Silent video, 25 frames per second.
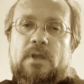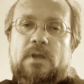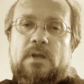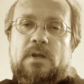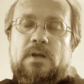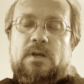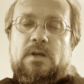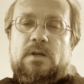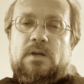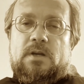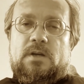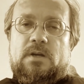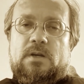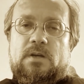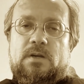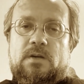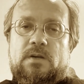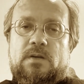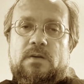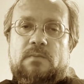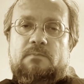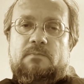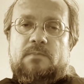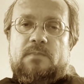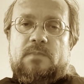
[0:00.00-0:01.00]

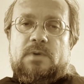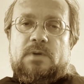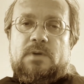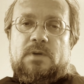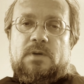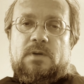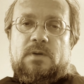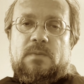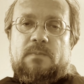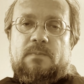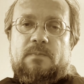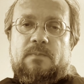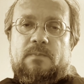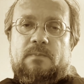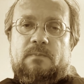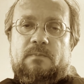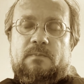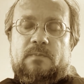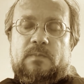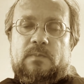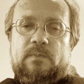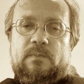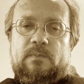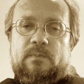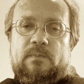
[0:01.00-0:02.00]
um, um
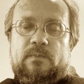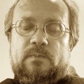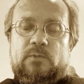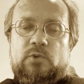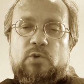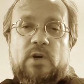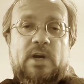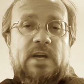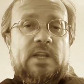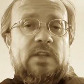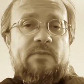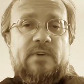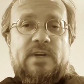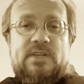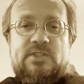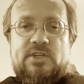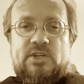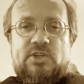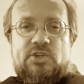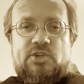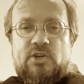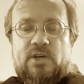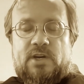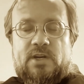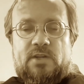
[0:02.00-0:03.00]
to
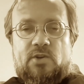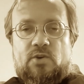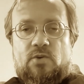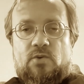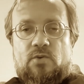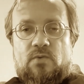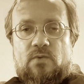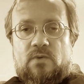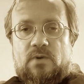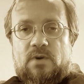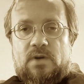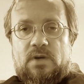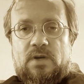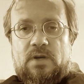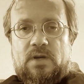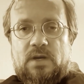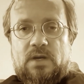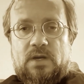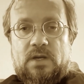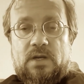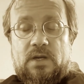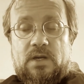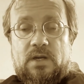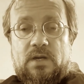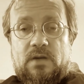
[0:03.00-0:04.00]
envisage a new
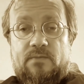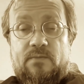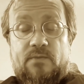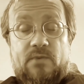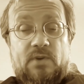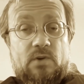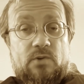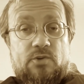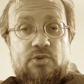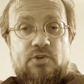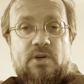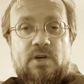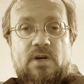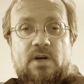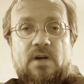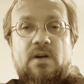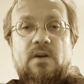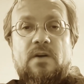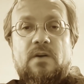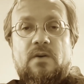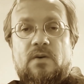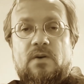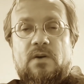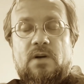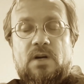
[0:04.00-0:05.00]
future
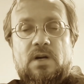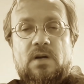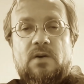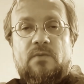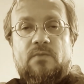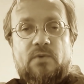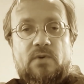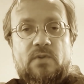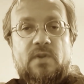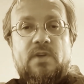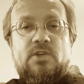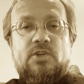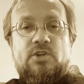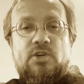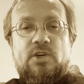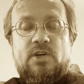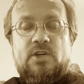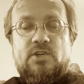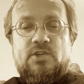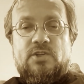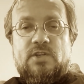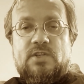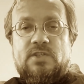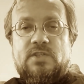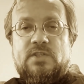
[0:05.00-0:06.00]
uh, for the
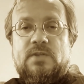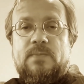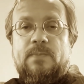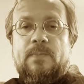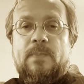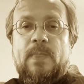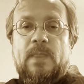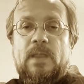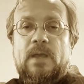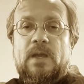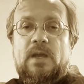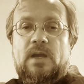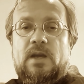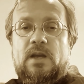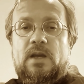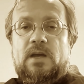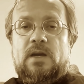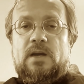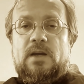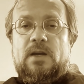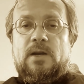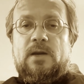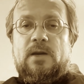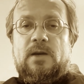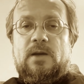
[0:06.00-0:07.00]
churches.
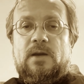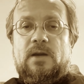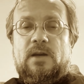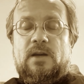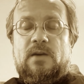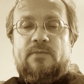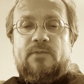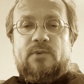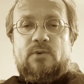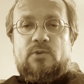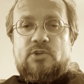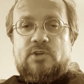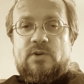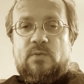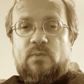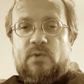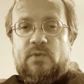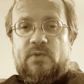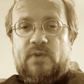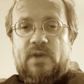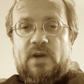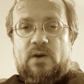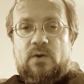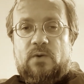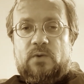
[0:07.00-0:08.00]
Uh, a future
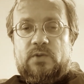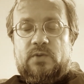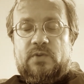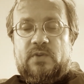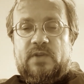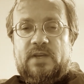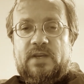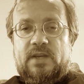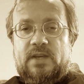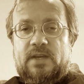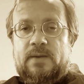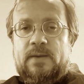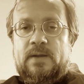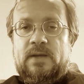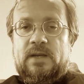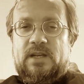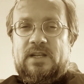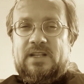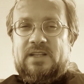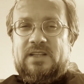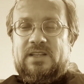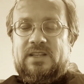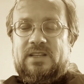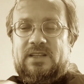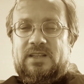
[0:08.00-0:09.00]
without the
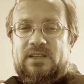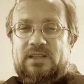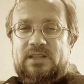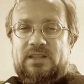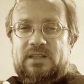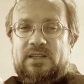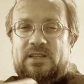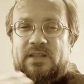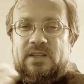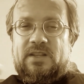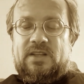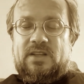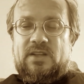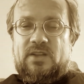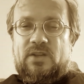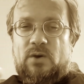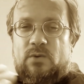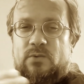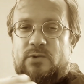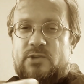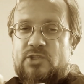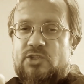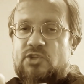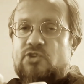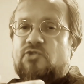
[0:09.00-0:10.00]

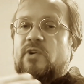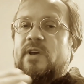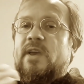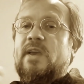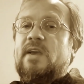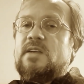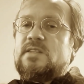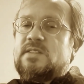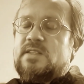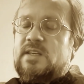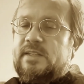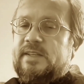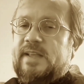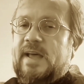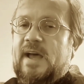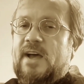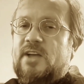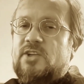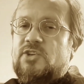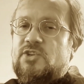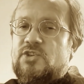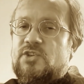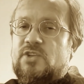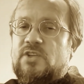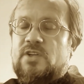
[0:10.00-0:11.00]
those strings
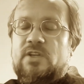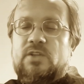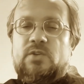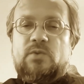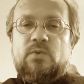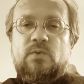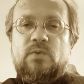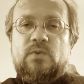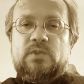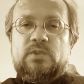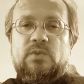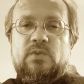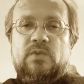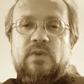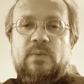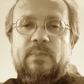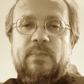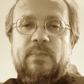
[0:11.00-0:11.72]
attached to, to the